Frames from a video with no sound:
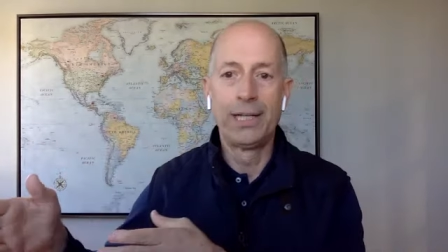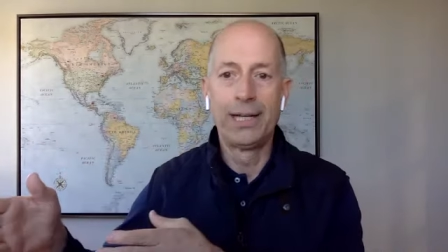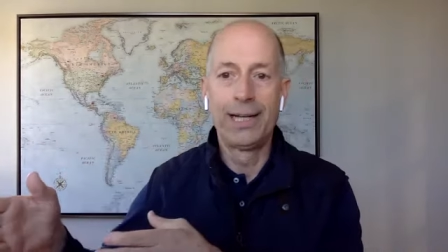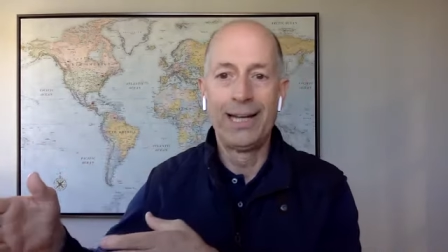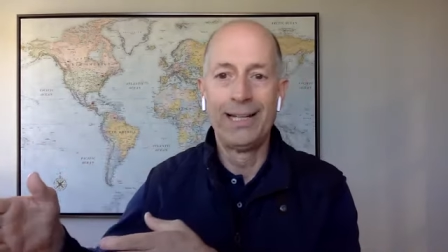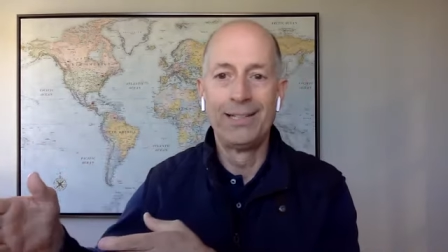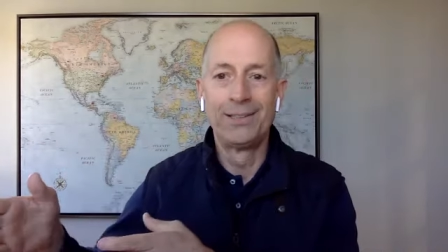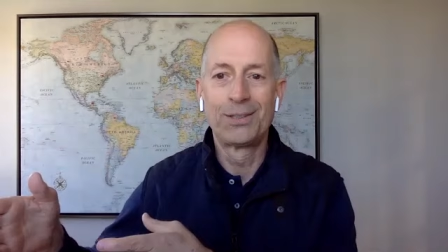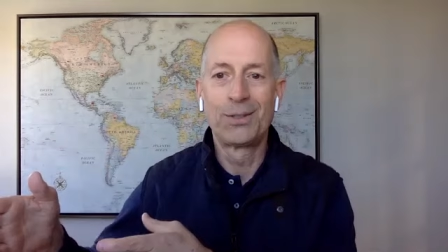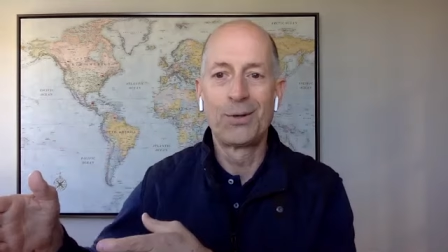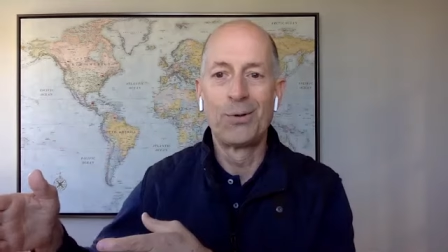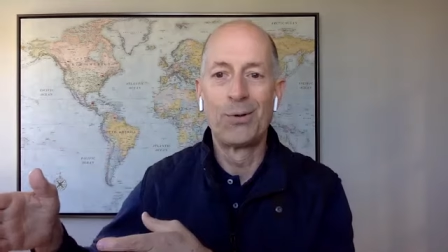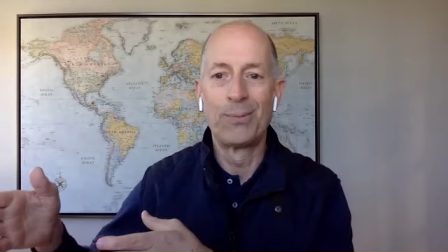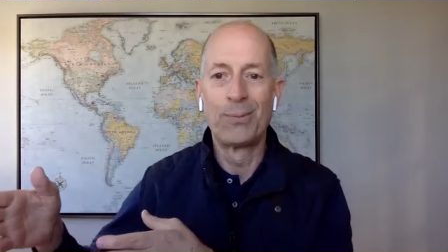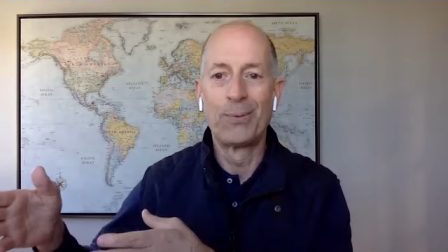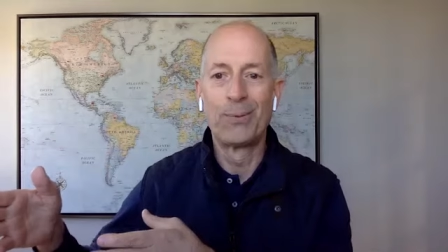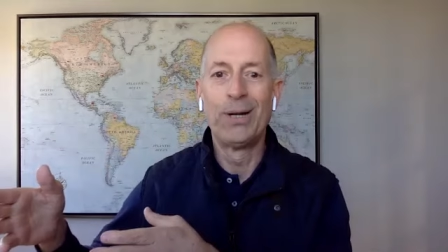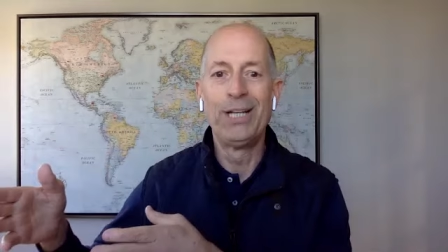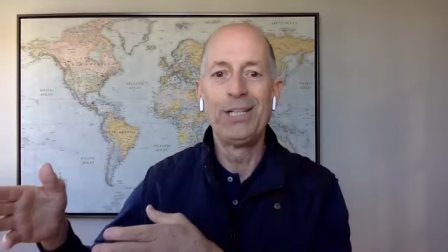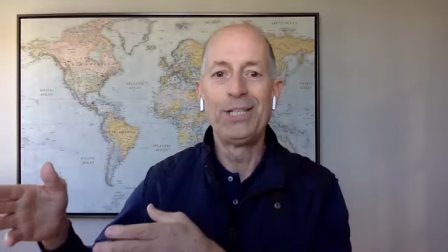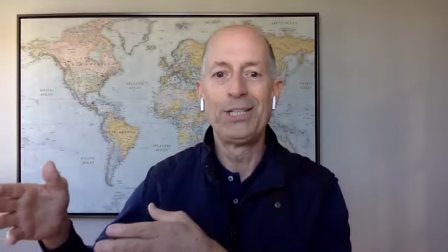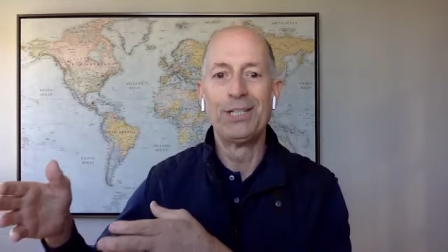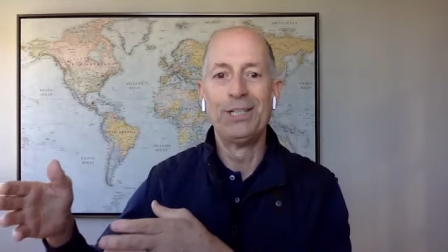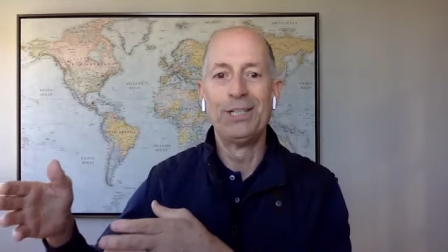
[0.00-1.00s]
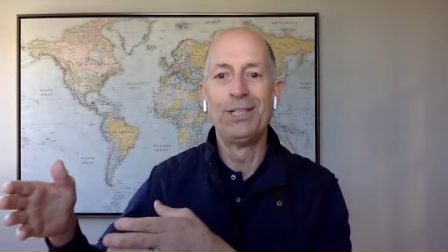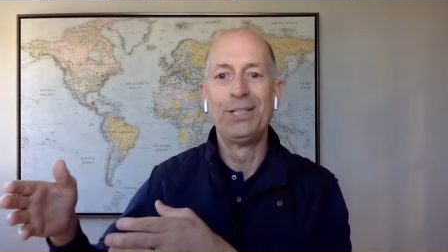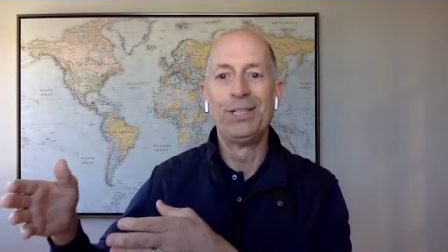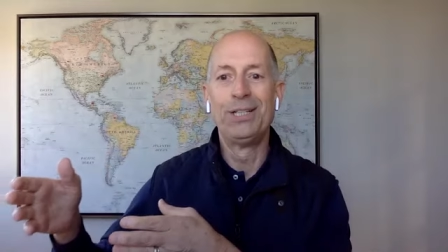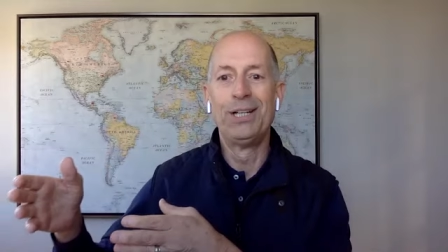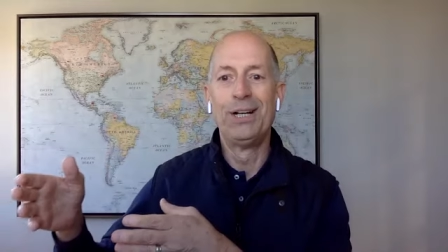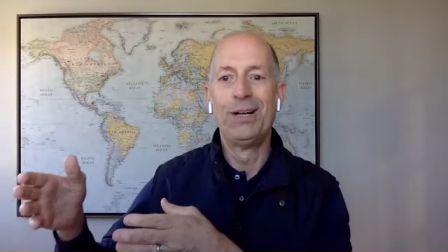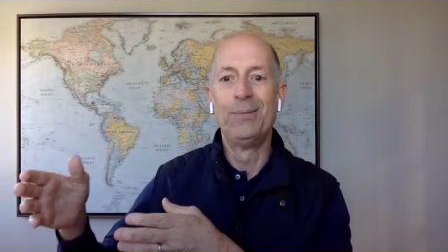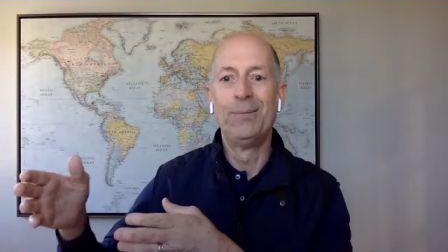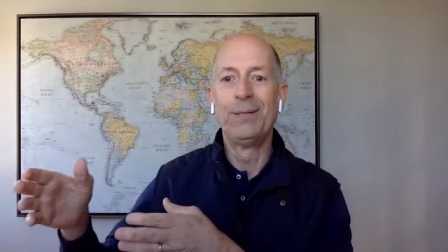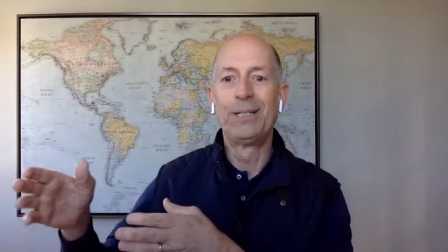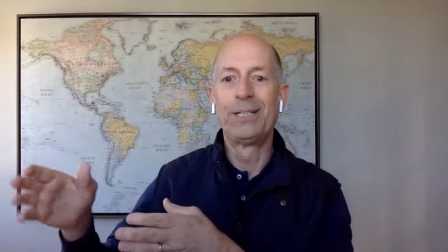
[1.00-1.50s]
against corporations. You
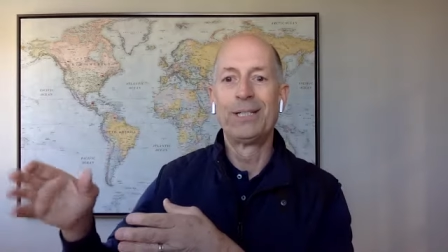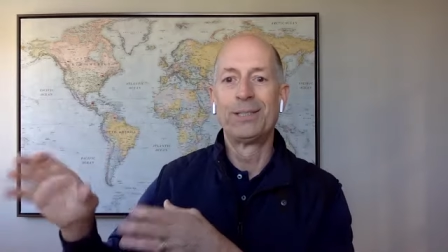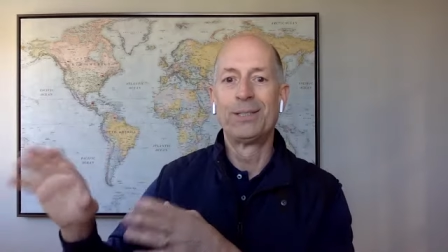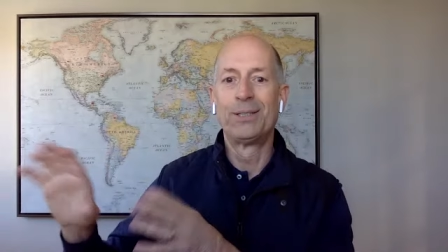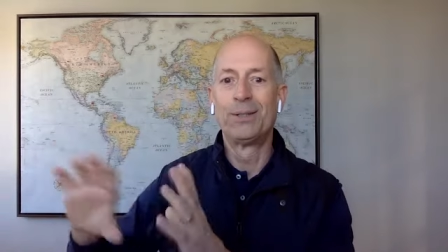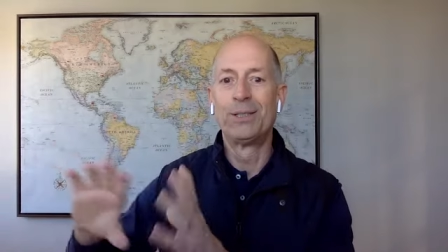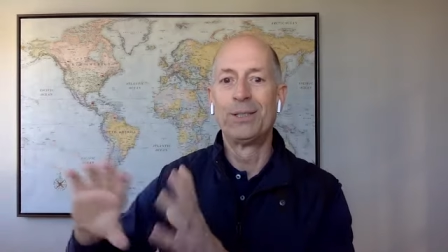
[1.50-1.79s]
know, because mm-hmm.